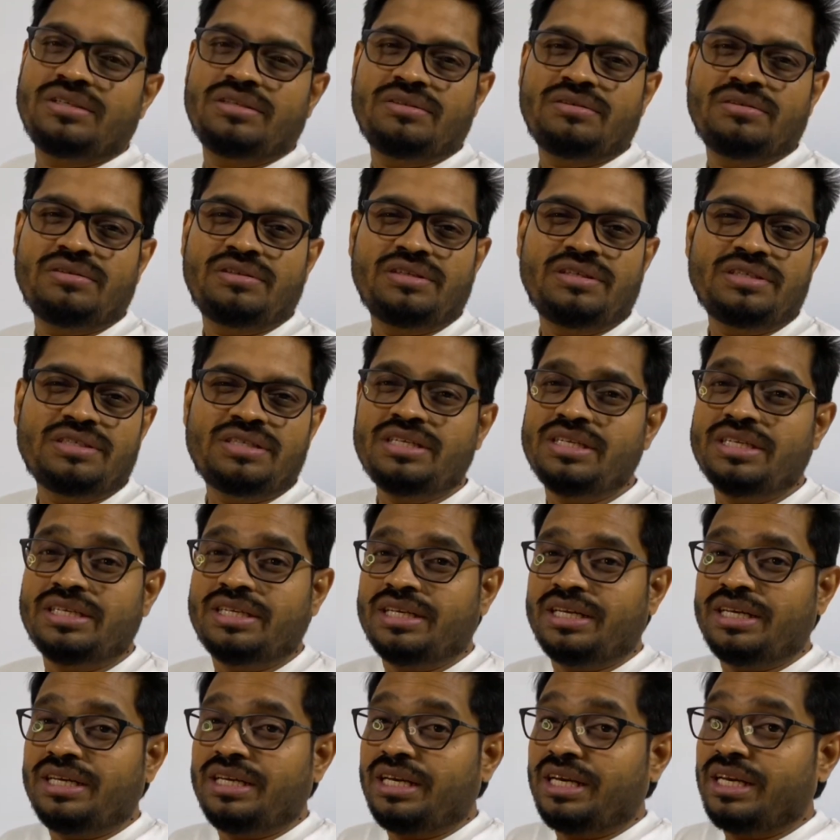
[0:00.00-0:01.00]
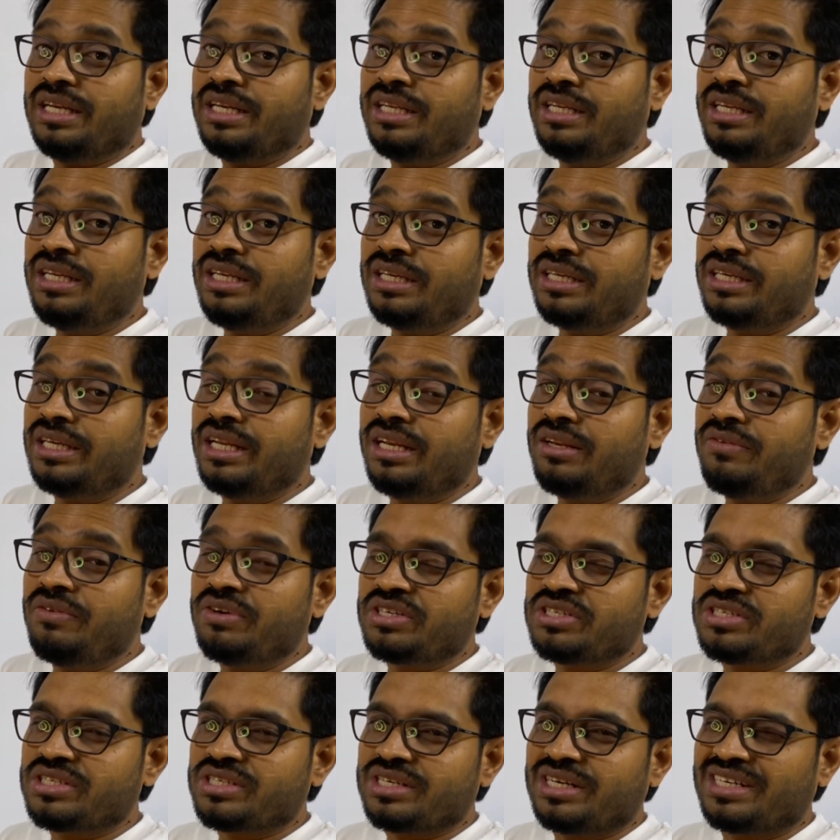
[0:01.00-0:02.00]
isn't it? Any
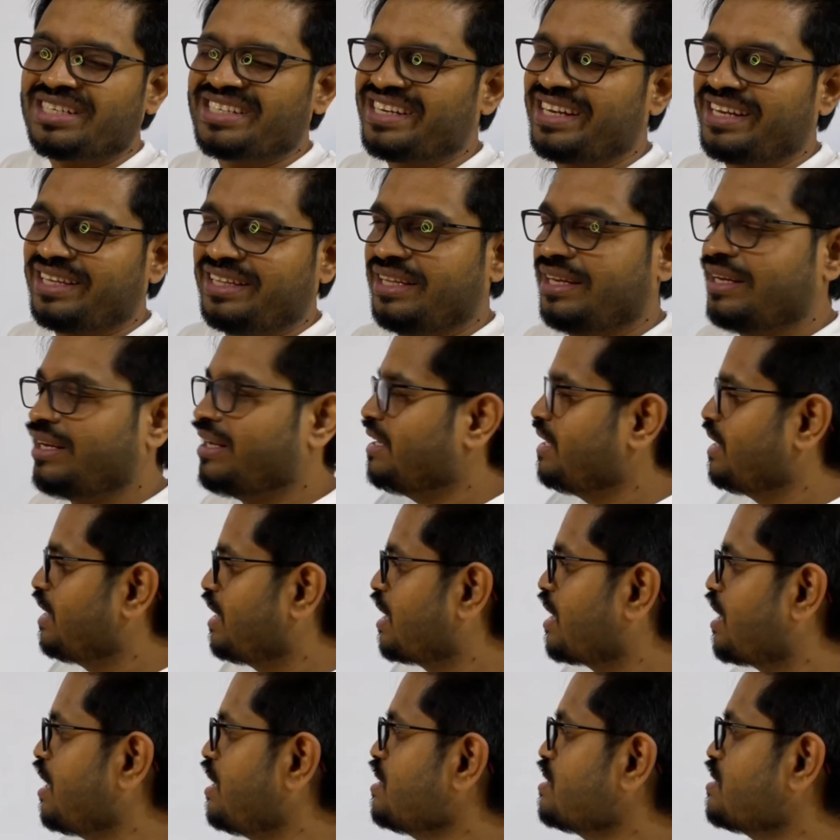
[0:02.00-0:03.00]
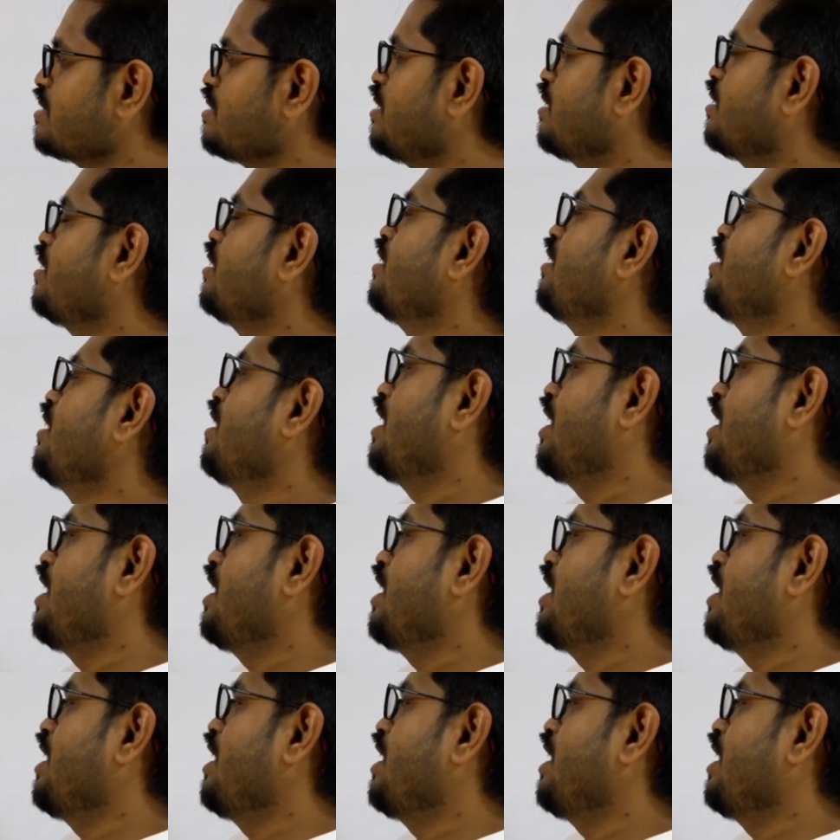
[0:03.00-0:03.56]
derivation starts like that. Consider an